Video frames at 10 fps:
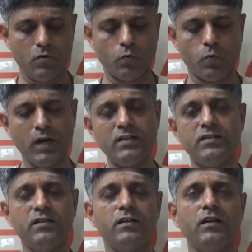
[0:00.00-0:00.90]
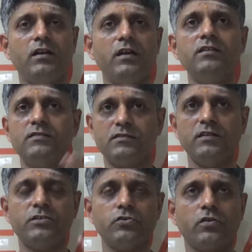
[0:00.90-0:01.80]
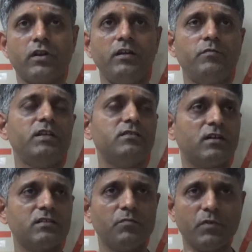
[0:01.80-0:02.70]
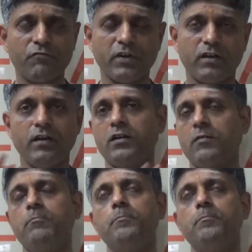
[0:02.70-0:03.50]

once in 10 days it should rain, means that is a perfect kingdom.